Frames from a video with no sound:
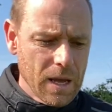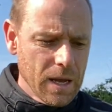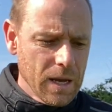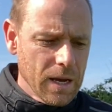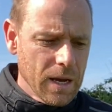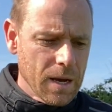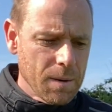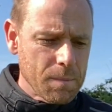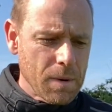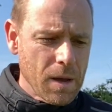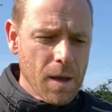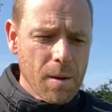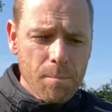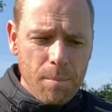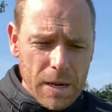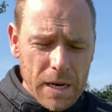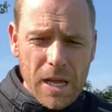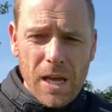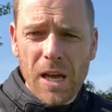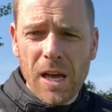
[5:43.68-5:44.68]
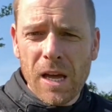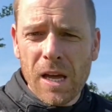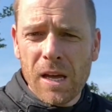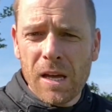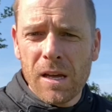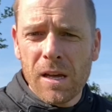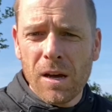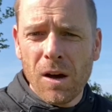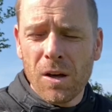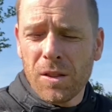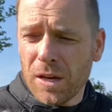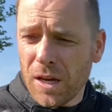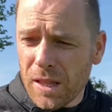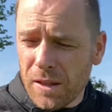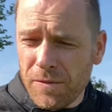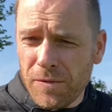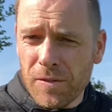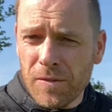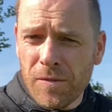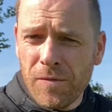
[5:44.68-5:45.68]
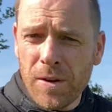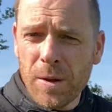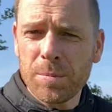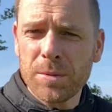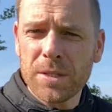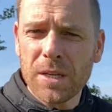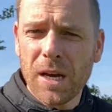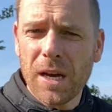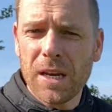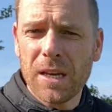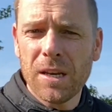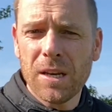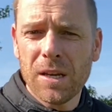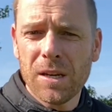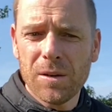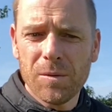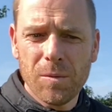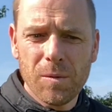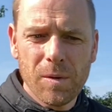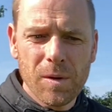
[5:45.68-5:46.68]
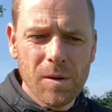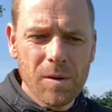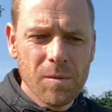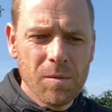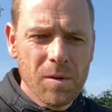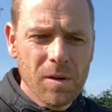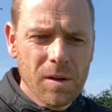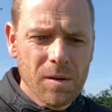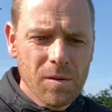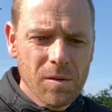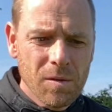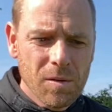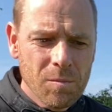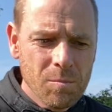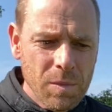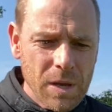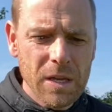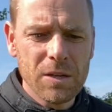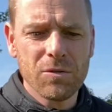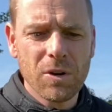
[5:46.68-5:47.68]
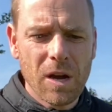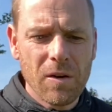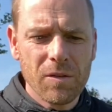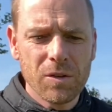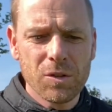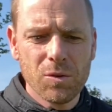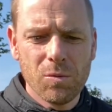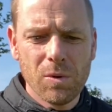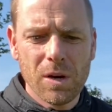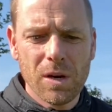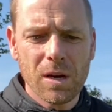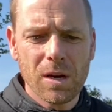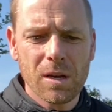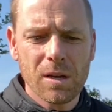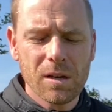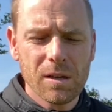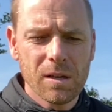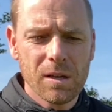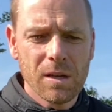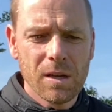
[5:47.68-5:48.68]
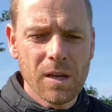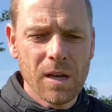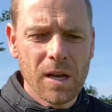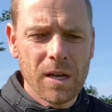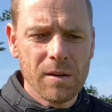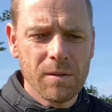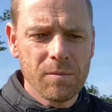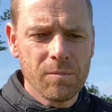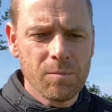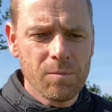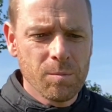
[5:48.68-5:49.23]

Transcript: But on the other flip side, me driving to work and